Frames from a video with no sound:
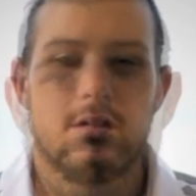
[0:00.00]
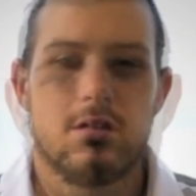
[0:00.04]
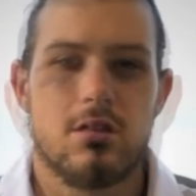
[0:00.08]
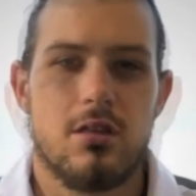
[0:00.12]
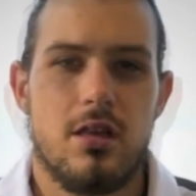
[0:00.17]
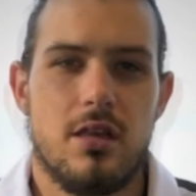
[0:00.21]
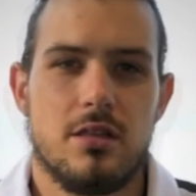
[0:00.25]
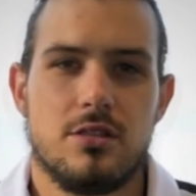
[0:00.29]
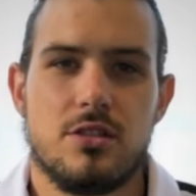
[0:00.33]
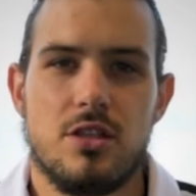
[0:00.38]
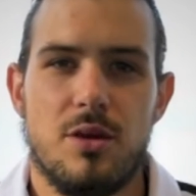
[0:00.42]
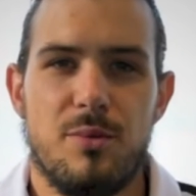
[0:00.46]

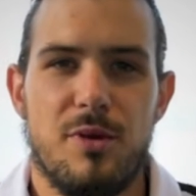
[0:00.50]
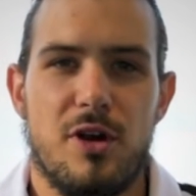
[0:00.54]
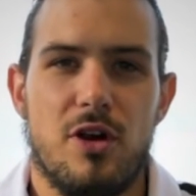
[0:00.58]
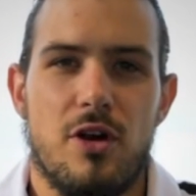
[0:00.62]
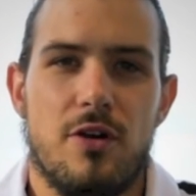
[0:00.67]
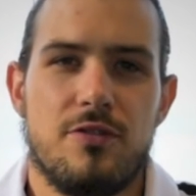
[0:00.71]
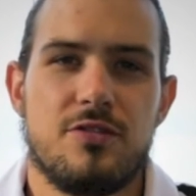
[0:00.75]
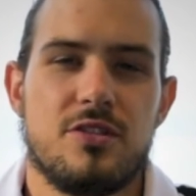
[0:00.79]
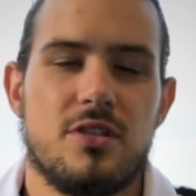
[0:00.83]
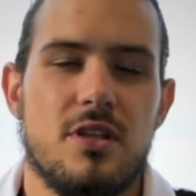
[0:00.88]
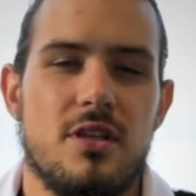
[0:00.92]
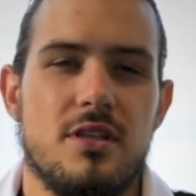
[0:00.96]
Yeah, so my
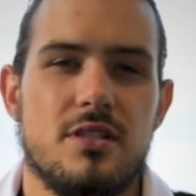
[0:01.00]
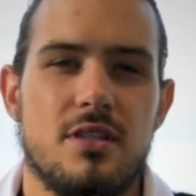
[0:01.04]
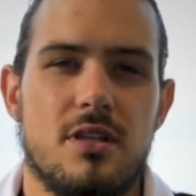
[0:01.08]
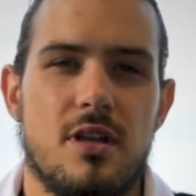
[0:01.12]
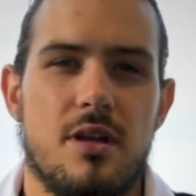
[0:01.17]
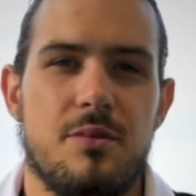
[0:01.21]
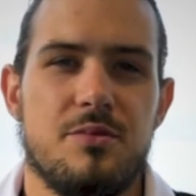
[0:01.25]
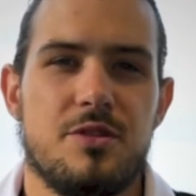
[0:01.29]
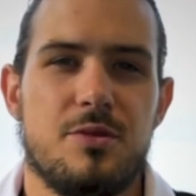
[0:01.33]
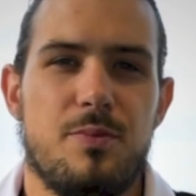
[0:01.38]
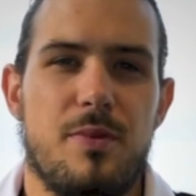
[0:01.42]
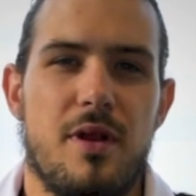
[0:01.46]
off season,
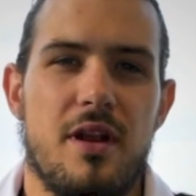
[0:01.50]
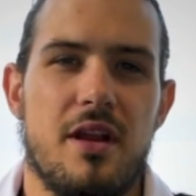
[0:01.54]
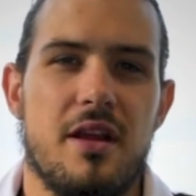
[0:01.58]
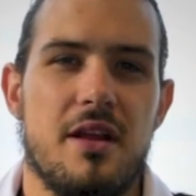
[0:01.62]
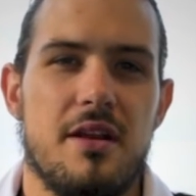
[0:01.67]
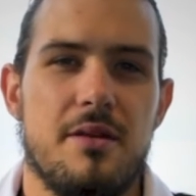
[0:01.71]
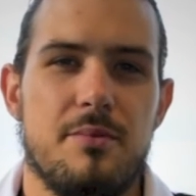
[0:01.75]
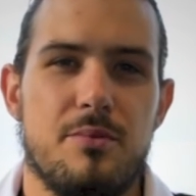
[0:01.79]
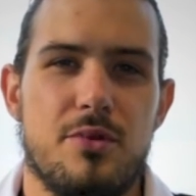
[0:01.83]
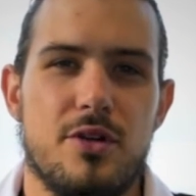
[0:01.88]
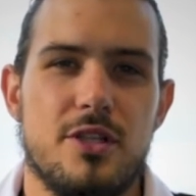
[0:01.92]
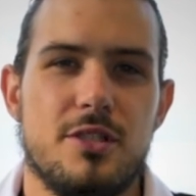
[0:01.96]
I'm spending it
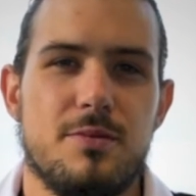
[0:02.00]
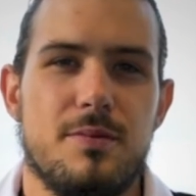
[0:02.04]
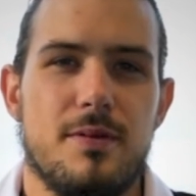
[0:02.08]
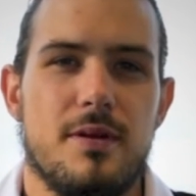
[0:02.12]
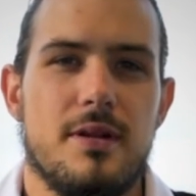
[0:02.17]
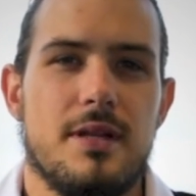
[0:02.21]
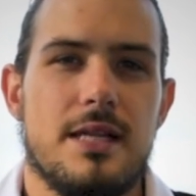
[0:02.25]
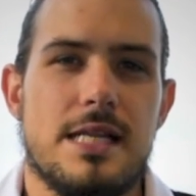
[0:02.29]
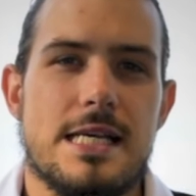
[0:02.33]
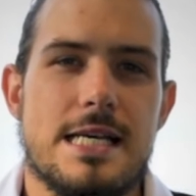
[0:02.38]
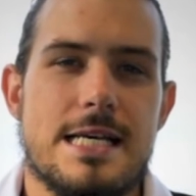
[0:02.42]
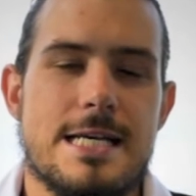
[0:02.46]
in Brisbane.
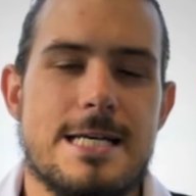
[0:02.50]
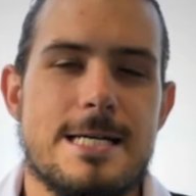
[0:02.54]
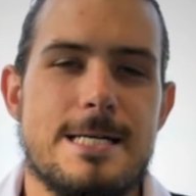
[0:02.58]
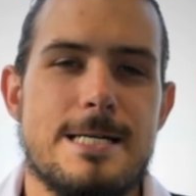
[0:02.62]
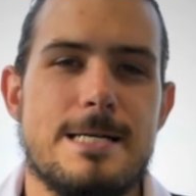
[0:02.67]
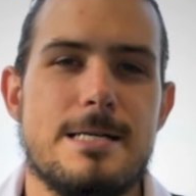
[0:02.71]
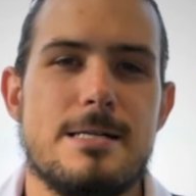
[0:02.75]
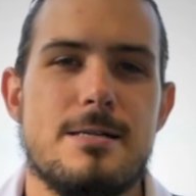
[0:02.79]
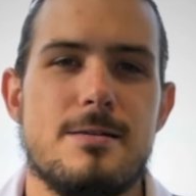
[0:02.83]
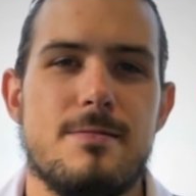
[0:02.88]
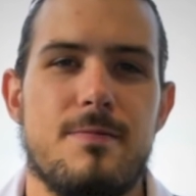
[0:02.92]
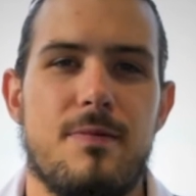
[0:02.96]

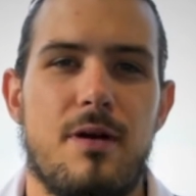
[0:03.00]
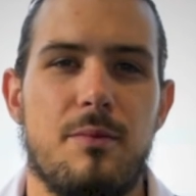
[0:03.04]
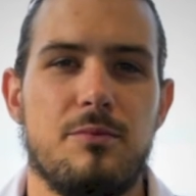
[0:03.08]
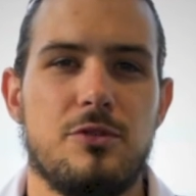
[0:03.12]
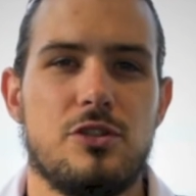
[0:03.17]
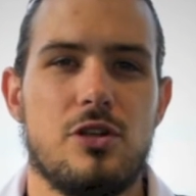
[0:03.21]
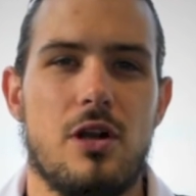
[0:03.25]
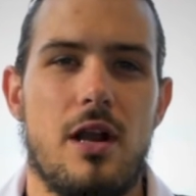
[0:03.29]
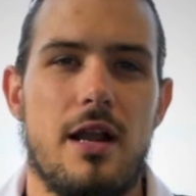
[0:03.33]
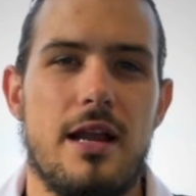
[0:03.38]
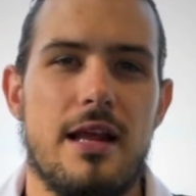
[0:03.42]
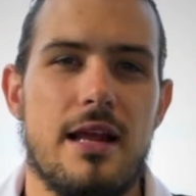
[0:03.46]
Um, I'm
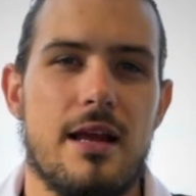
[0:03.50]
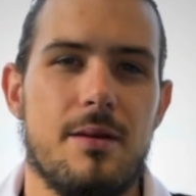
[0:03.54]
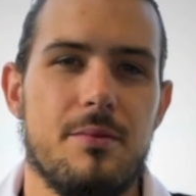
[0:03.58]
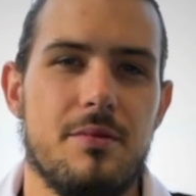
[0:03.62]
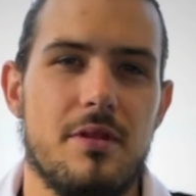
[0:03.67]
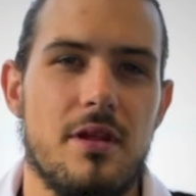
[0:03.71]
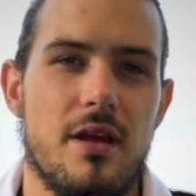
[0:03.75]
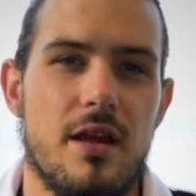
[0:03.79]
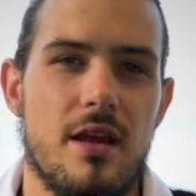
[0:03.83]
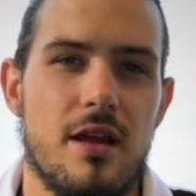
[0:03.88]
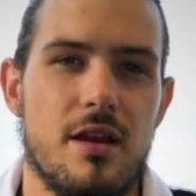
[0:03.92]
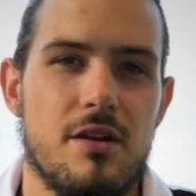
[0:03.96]
training up
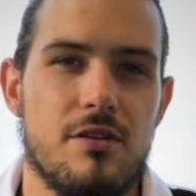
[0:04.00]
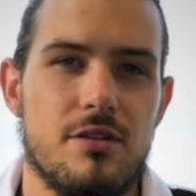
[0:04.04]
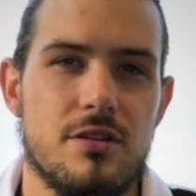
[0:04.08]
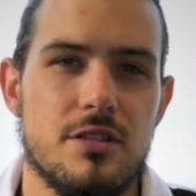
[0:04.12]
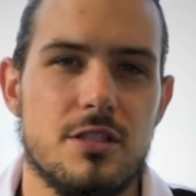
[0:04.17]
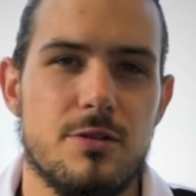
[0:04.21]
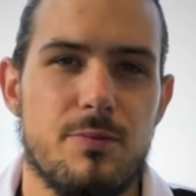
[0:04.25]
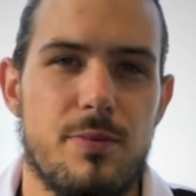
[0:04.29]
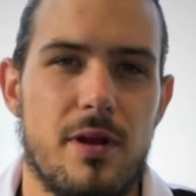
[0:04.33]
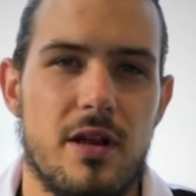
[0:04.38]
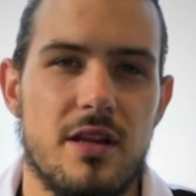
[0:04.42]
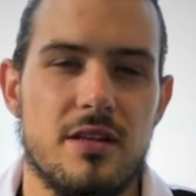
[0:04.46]
there and
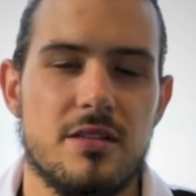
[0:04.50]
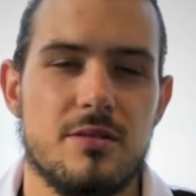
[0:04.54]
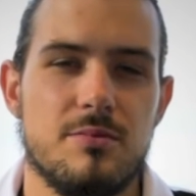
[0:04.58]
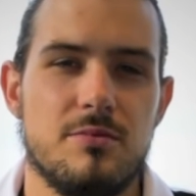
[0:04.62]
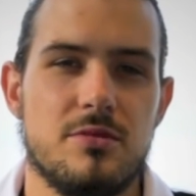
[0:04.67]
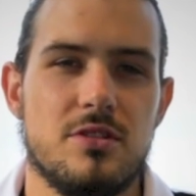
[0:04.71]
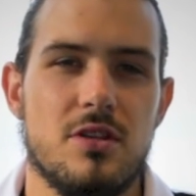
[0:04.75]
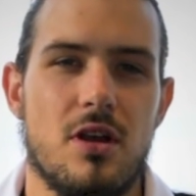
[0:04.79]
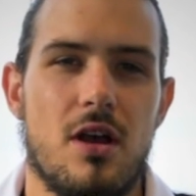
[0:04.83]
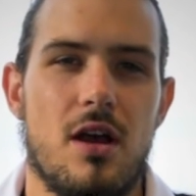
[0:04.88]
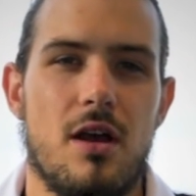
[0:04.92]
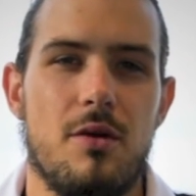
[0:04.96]
spending some
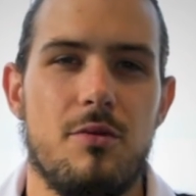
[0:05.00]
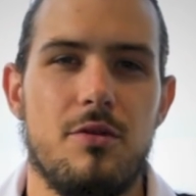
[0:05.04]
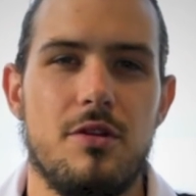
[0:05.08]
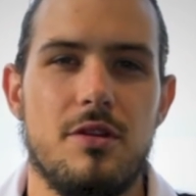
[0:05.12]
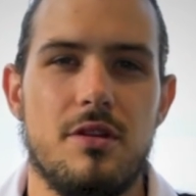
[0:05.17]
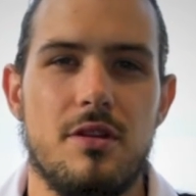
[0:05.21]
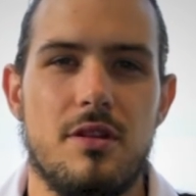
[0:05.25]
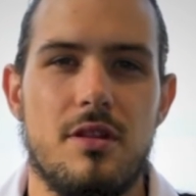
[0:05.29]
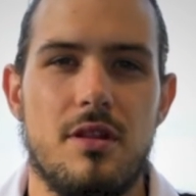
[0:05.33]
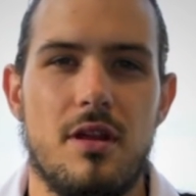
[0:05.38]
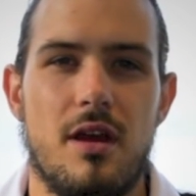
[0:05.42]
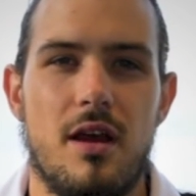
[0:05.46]
time
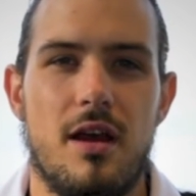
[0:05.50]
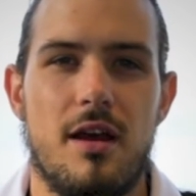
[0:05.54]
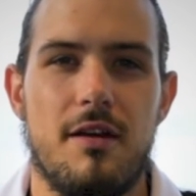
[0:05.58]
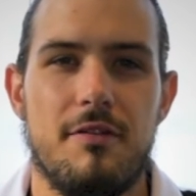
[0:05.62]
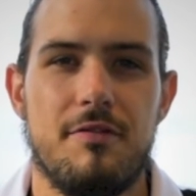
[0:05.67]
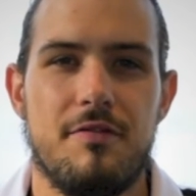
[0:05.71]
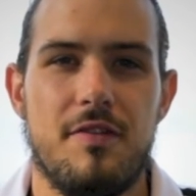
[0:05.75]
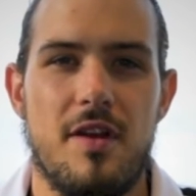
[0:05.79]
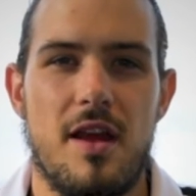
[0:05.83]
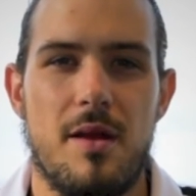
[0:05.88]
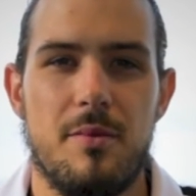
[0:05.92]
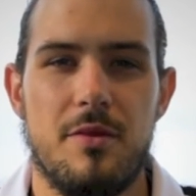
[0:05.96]
with uh,
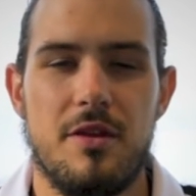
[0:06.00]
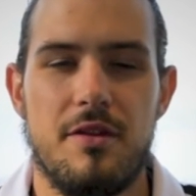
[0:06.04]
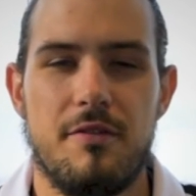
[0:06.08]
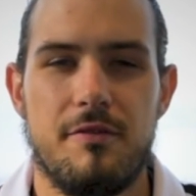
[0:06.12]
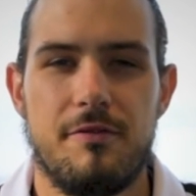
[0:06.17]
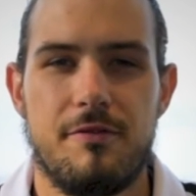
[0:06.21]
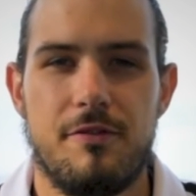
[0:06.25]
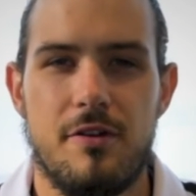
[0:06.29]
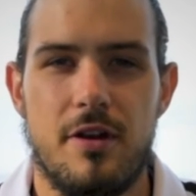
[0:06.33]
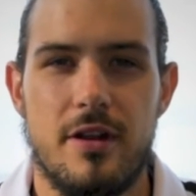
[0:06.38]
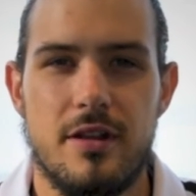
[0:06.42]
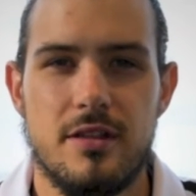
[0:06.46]
family and
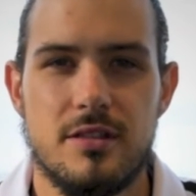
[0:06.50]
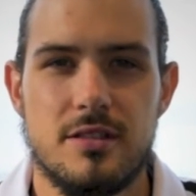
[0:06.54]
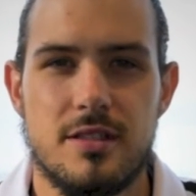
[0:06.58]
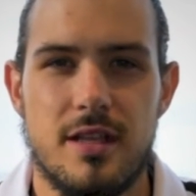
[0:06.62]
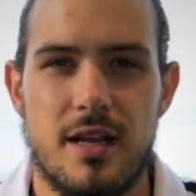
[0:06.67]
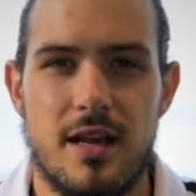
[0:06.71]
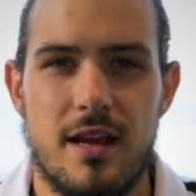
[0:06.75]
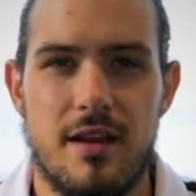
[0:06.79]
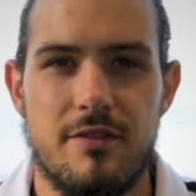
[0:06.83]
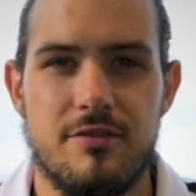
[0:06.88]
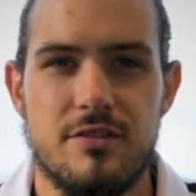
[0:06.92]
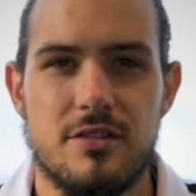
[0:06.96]
friends that
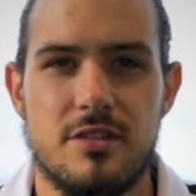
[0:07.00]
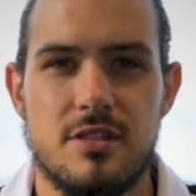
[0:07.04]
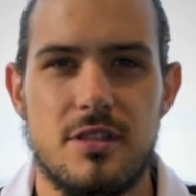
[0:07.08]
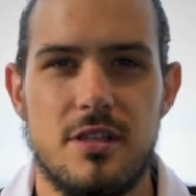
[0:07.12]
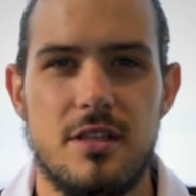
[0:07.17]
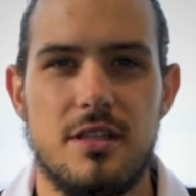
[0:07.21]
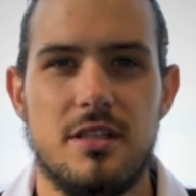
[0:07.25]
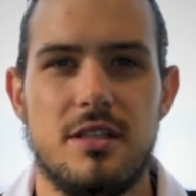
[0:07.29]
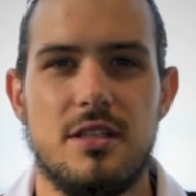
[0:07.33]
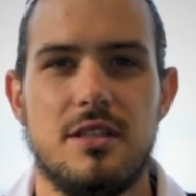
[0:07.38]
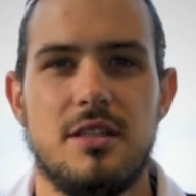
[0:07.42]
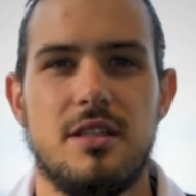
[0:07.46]
I haven't seen
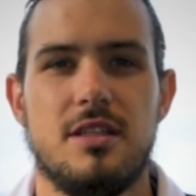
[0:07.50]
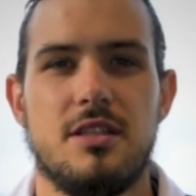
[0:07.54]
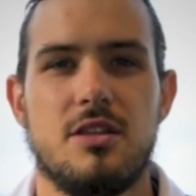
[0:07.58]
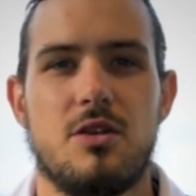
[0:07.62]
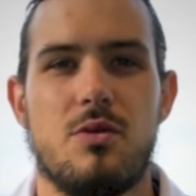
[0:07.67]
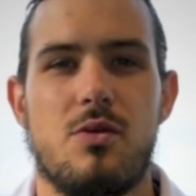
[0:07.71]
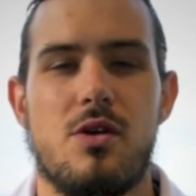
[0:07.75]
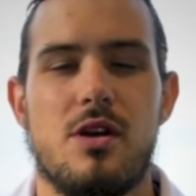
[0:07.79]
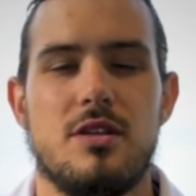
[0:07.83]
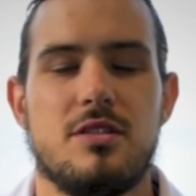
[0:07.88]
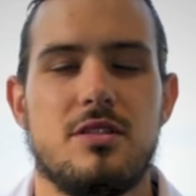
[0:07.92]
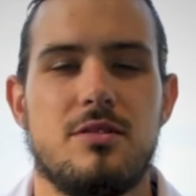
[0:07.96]
in, in
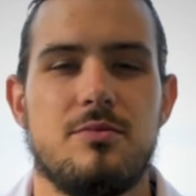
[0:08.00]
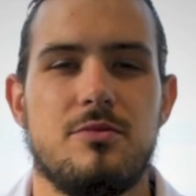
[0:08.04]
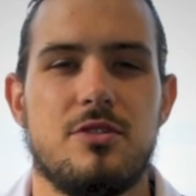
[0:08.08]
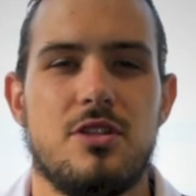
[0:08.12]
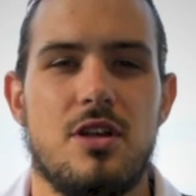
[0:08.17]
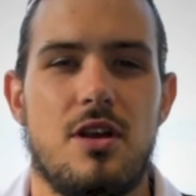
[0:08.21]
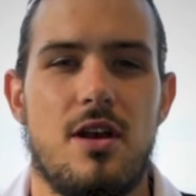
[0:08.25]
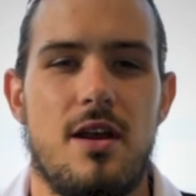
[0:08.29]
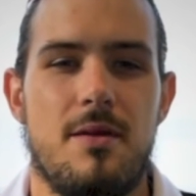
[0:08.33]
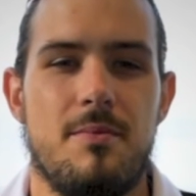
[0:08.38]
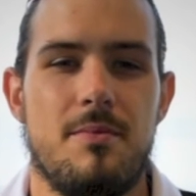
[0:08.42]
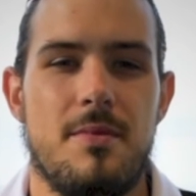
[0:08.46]
quite some
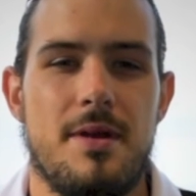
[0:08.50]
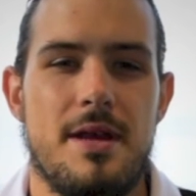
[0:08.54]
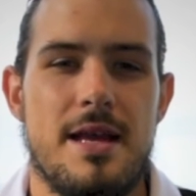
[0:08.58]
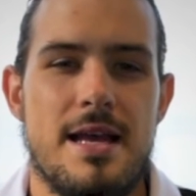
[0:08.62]
time.